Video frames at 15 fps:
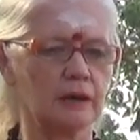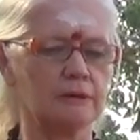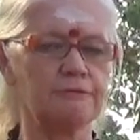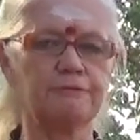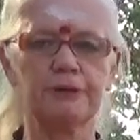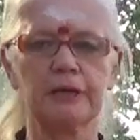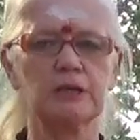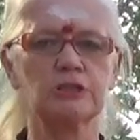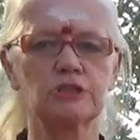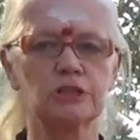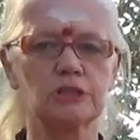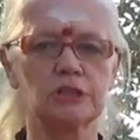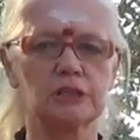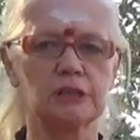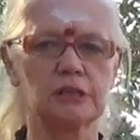
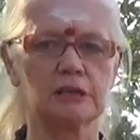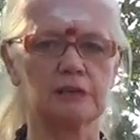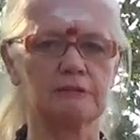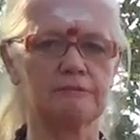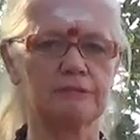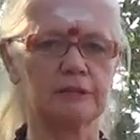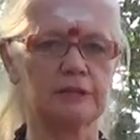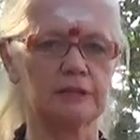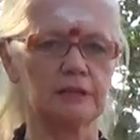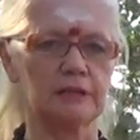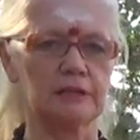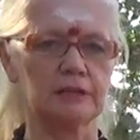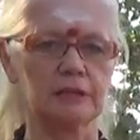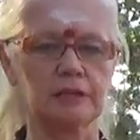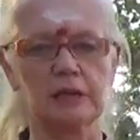friction with
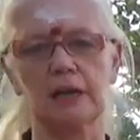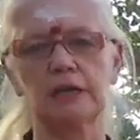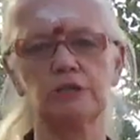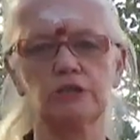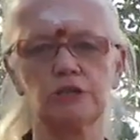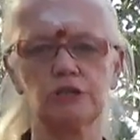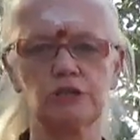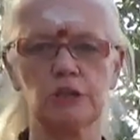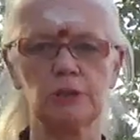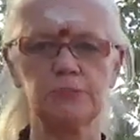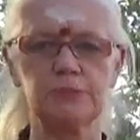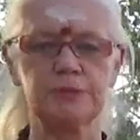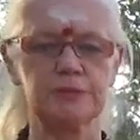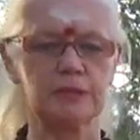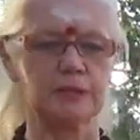inner
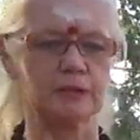relationships,